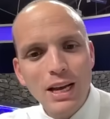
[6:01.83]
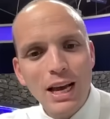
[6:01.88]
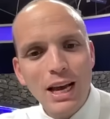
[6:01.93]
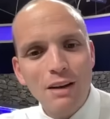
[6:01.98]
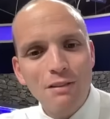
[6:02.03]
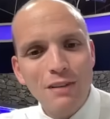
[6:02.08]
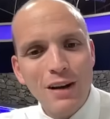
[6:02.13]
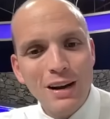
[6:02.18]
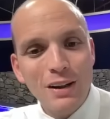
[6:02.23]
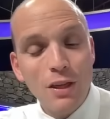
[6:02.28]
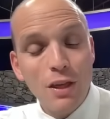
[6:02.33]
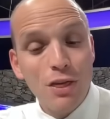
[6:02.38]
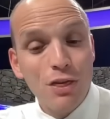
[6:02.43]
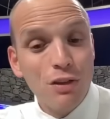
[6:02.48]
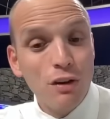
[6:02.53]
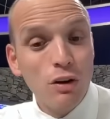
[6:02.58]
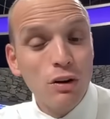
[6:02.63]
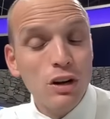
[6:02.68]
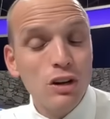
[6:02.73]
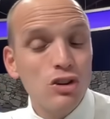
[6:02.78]
And in fact, the
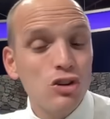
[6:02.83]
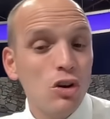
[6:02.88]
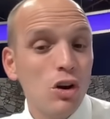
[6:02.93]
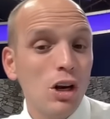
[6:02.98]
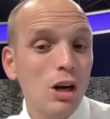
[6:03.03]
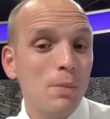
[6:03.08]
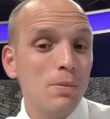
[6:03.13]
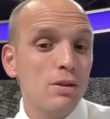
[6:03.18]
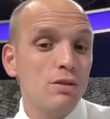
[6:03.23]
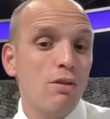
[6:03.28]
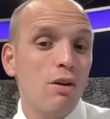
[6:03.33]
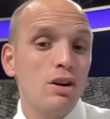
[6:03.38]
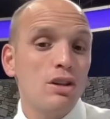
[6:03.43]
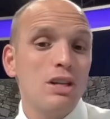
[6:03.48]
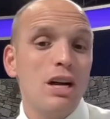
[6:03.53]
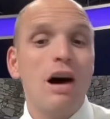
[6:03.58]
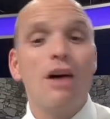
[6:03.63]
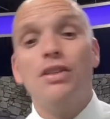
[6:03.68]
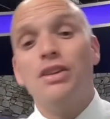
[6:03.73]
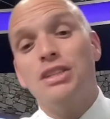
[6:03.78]
30 showing up as far
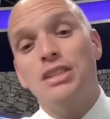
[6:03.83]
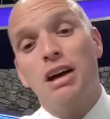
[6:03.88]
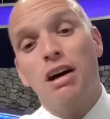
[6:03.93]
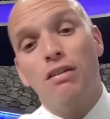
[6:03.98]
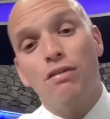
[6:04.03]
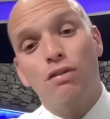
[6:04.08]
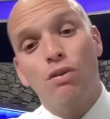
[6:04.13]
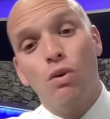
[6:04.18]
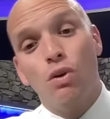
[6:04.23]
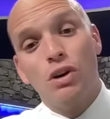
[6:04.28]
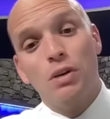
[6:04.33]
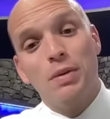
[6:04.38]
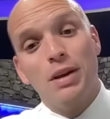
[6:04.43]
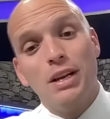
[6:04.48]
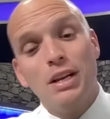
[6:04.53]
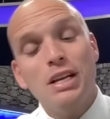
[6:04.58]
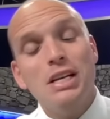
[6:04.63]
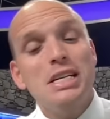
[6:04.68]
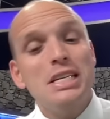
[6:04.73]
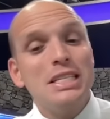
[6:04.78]
south as South Florida. I
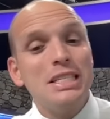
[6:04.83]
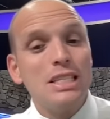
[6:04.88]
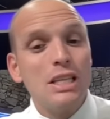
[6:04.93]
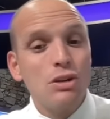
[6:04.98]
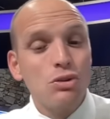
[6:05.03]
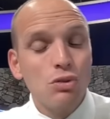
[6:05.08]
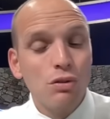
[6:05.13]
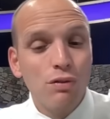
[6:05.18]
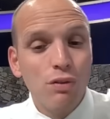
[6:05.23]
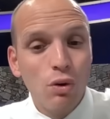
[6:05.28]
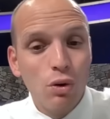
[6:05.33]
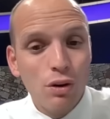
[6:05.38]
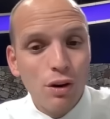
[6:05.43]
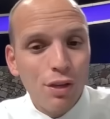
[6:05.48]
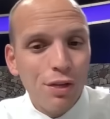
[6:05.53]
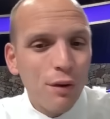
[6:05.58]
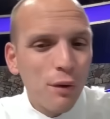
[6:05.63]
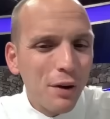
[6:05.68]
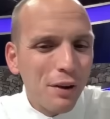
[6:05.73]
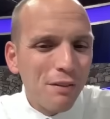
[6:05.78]
mean, Central Florida,
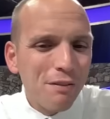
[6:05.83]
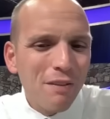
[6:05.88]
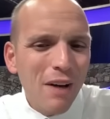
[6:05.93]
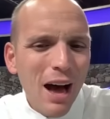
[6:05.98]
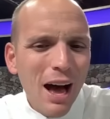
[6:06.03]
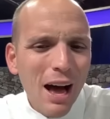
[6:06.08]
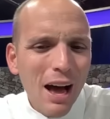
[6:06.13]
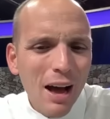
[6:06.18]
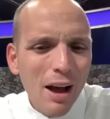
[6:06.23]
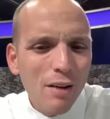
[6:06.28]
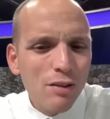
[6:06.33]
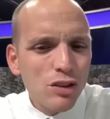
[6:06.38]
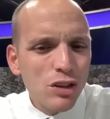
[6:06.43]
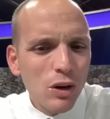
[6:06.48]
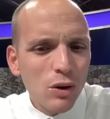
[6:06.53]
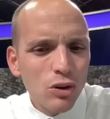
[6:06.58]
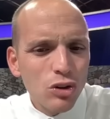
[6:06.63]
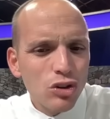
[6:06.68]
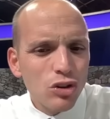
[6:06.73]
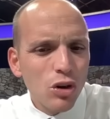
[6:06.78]
35,
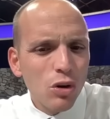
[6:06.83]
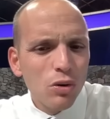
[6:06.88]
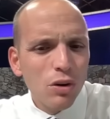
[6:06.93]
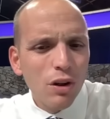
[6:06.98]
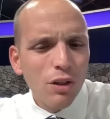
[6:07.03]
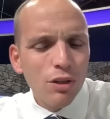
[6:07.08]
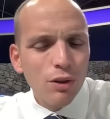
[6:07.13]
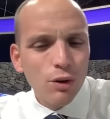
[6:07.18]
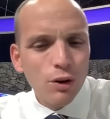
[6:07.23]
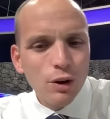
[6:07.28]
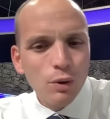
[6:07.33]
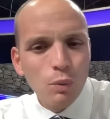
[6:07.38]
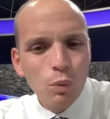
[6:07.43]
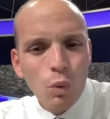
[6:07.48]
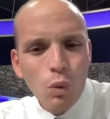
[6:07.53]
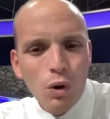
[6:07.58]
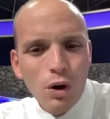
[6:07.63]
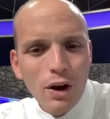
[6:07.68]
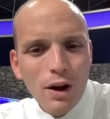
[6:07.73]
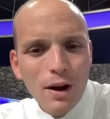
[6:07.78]
Sarasota,
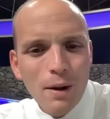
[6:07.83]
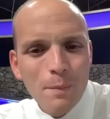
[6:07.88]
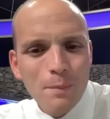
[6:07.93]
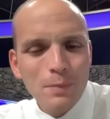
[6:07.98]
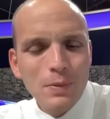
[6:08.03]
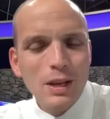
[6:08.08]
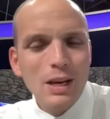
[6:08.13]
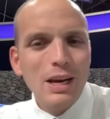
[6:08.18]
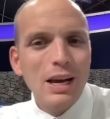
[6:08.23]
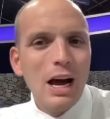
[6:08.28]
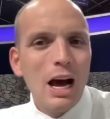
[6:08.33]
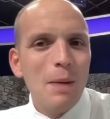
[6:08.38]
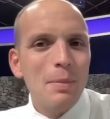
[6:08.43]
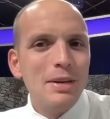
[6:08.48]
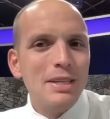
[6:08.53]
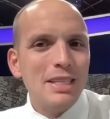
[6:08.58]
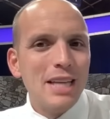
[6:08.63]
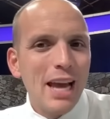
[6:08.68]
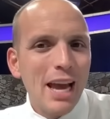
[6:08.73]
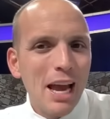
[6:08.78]
31. I
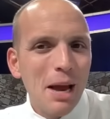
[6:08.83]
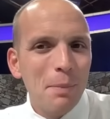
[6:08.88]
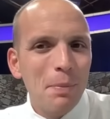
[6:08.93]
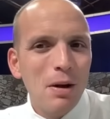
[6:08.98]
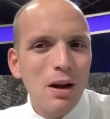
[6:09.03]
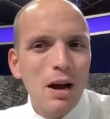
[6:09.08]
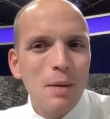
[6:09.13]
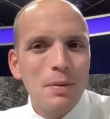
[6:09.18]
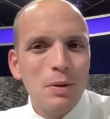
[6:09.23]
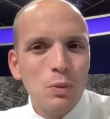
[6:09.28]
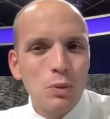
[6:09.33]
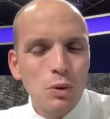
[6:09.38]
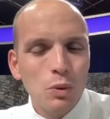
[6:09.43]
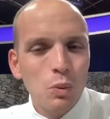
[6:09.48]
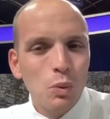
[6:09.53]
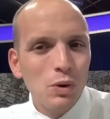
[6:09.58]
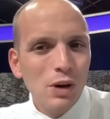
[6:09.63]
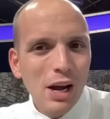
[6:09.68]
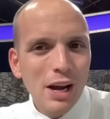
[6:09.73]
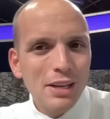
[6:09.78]
mean, Tampa, I mean,
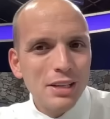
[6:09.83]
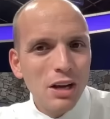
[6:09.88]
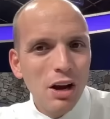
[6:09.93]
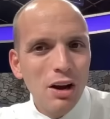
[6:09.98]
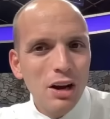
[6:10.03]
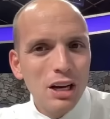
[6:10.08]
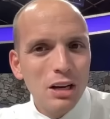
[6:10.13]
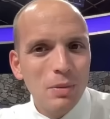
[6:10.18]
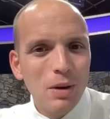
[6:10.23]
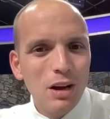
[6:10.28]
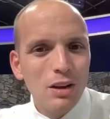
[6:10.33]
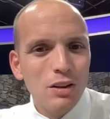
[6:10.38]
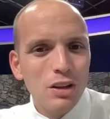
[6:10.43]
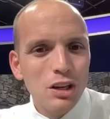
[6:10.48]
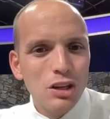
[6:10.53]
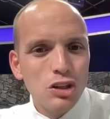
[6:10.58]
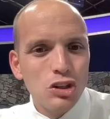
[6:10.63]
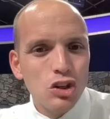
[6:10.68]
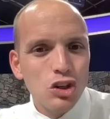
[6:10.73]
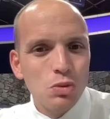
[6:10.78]
we're not talking about
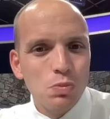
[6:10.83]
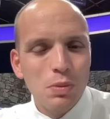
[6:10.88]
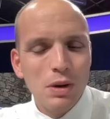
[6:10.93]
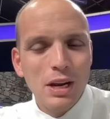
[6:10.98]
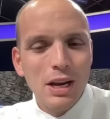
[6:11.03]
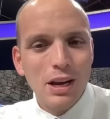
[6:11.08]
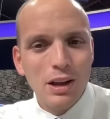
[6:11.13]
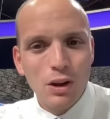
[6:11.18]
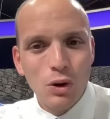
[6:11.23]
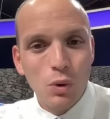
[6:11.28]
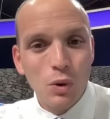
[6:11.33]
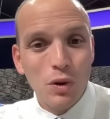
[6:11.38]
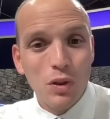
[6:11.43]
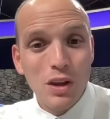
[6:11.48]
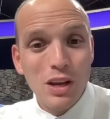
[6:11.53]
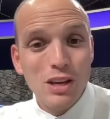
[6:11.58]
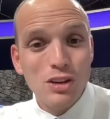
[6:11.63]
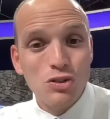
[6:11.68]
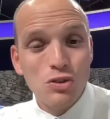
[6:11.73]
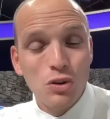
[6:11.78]
this just being a
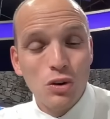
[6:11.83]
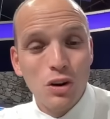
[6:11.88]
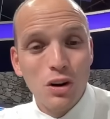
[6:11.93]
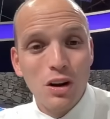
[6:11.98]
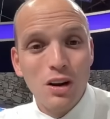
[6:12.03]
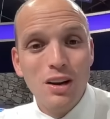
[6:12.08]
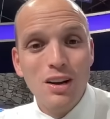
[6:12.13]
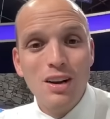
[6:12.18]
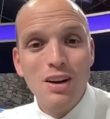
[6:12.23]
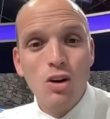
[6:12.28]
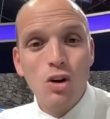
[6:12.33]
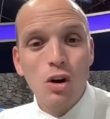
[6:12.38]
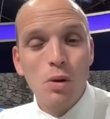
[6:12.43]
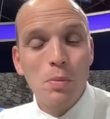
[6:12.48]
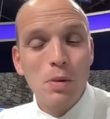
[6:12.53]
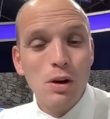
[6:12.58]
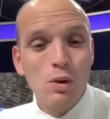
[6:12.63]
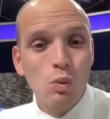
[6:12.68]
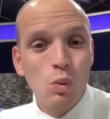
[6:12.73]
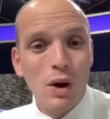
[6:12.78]
Northeast or a
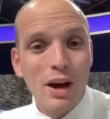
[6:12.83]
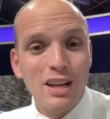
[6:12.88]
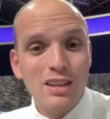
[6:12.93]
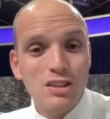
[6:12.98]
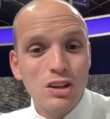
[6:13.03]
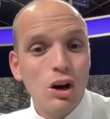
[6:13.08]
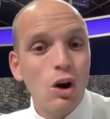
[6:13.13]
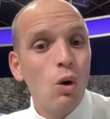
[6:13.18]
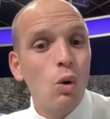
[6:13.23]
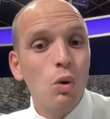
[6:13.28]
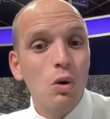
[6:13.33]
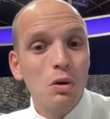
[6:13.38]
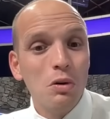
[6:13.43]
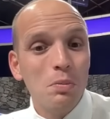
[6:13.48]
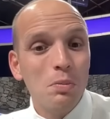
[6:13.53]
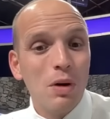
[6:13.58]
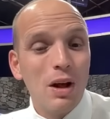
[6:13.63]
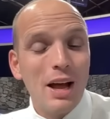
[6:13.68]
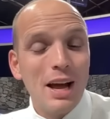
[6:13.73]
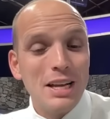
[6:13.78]
Midwest
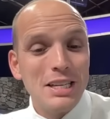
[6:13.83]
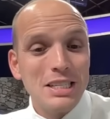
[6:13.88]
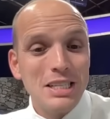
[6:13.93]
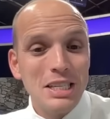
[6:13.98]
cold blast.